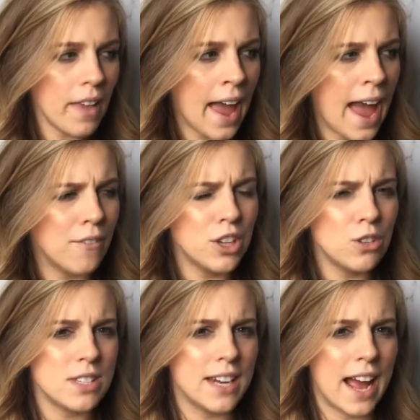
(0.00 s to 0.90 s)
Haven't
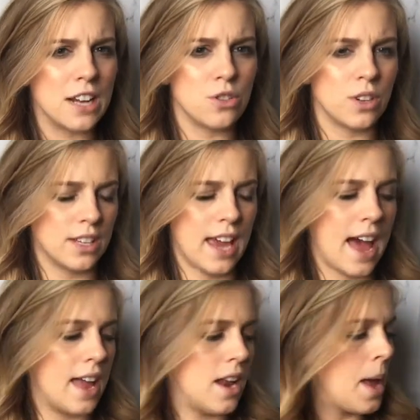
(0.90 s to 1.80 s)
used the natural
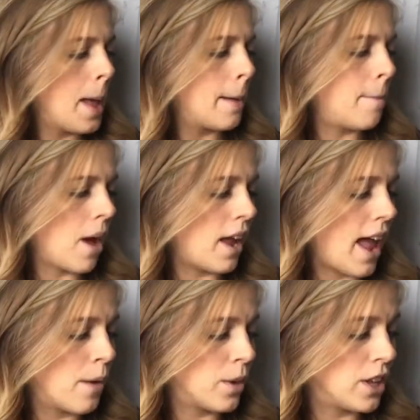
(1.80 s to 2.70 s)
yet, but
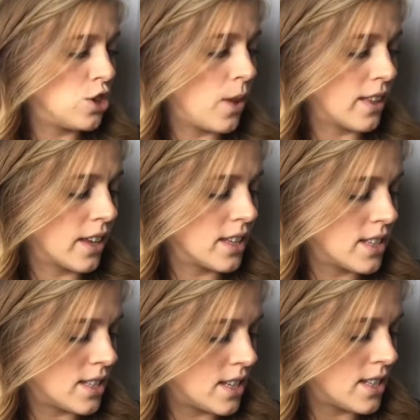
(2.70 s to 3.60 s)
I really do like the
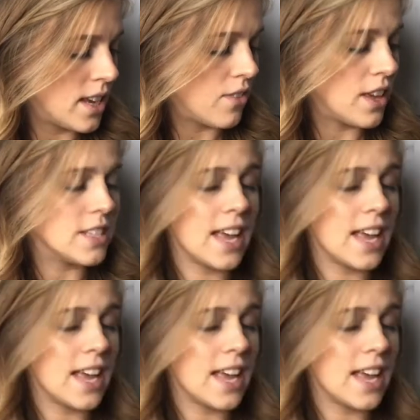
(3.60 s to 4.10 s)
consistency of these,